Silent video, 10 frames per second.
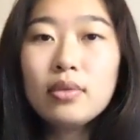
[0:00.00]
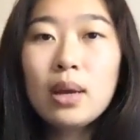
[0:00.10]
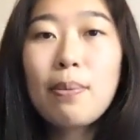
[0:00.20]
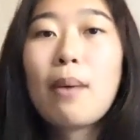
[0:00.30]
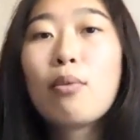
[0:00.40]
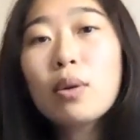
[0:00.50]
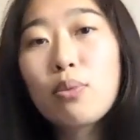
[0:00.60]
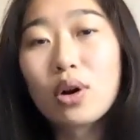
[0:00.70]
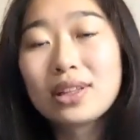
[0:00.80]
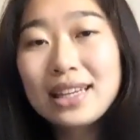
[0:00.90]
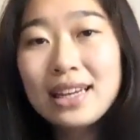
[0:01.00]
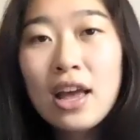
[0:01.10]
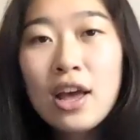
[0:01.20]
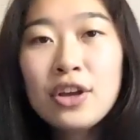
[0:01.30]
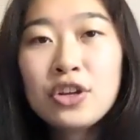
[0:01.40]
But more importantly,
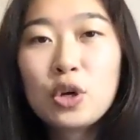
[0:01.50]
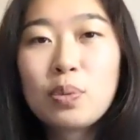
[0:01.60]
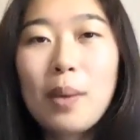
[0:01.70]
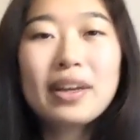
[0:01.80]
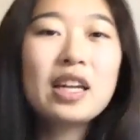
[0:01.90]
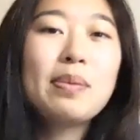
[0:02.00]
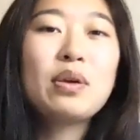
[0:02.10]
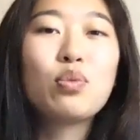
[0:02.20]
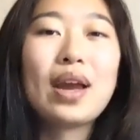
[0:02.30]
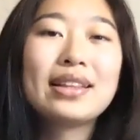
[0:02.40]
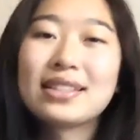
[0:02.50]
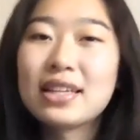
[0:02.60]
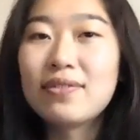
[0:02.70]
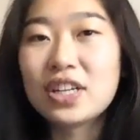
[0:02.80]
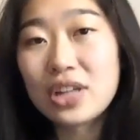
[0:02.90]
you're probably going to be weighing this
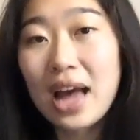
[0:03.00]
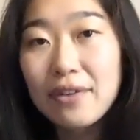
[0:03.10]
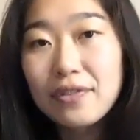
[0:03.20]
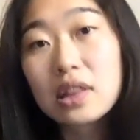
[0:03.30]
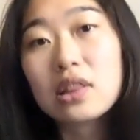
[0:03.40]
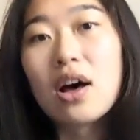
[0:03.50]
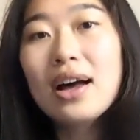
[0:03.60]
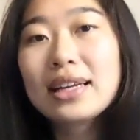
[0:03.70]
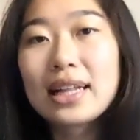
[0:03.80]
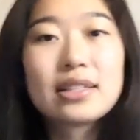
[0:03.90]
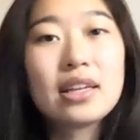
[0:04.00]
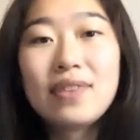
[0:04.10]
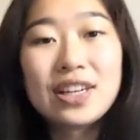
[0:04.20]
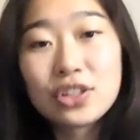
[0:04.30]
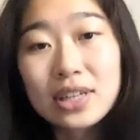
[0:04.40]
invasion AF a lot against the
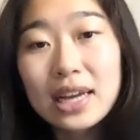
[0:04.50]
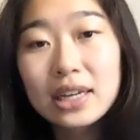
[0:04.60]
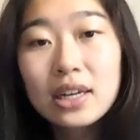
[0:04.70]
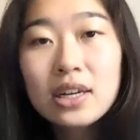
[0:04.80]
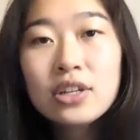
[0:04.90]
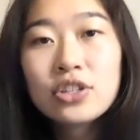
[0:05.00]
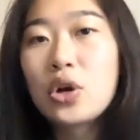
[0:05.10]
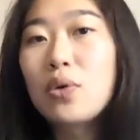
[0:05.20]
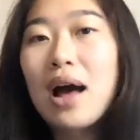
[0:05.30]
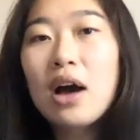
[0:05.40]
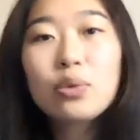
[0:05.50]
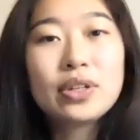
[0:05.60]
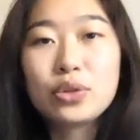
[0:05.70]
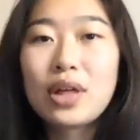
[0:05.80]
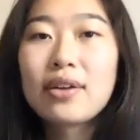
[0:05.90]
invasion neg. So how do we
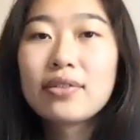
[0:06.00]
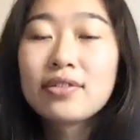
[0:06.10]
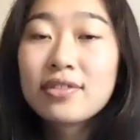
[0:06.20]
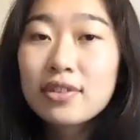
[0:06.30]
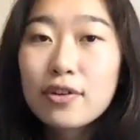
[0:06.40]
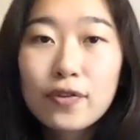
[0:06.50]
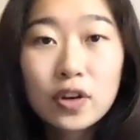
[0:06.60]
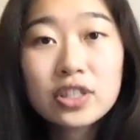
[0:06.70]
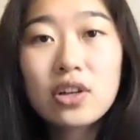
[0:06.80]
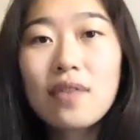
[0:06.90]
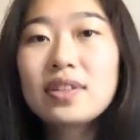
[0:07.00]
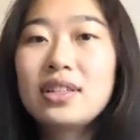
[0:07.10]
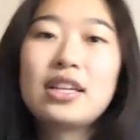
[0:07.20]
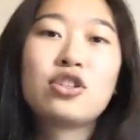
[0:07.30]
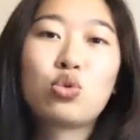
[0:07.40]
do that? First, obviously
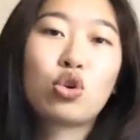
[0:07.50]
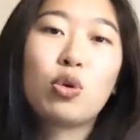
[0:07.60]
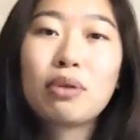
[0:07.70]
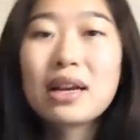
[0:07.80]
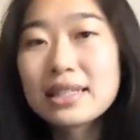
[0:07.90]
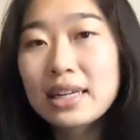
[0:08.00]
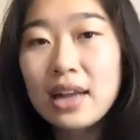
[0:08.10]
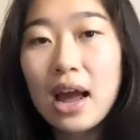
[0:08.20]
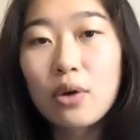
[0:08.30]
the historical precedent